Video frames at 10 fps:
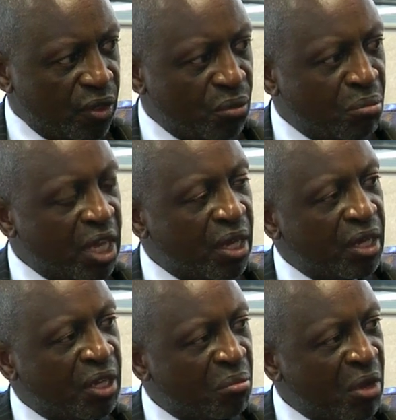to bear
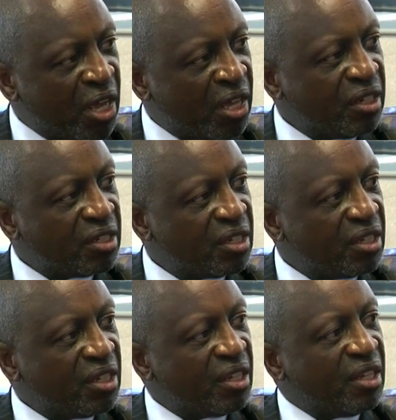in mind
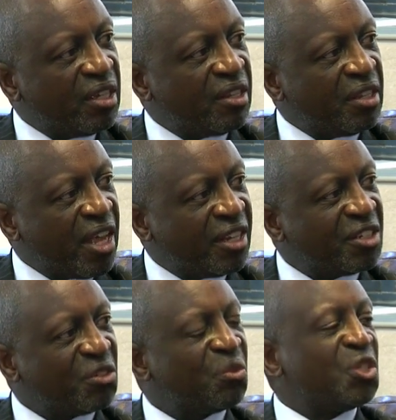
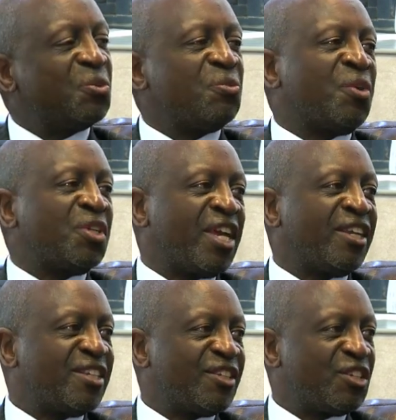that we should
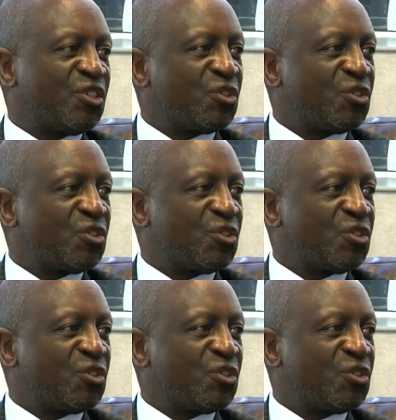rotate.